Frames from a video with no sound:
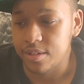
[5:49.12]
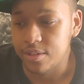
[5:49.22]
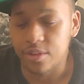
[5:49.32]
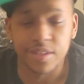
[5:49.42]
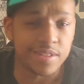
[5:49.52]

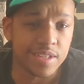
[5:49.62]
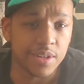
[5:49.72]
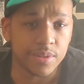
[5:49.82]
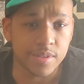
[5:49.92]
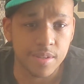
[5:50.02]
Or Hood
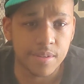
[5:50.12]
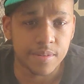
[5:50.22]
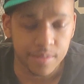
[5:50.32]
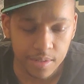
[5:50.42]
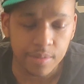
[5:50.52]
Tales.
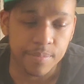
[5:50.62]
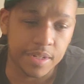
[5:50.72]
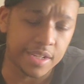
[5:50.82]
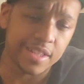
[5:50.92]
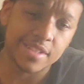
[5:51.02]
You know, but
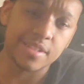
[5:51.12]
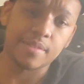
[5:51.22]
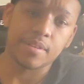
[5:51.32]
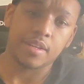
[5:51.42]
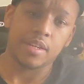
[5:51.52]
that's
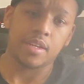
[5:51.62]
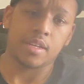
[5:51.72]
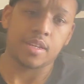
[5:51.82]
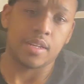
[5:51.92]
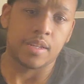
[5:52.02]
it.
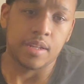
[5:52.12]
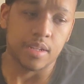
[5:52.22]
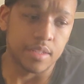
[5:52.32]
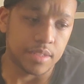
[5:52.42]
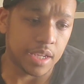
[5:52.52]

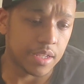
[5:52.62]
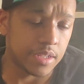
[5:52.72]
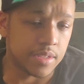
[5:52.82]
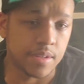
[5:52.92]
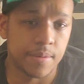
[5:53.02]
Take it
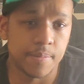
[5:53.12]
easy.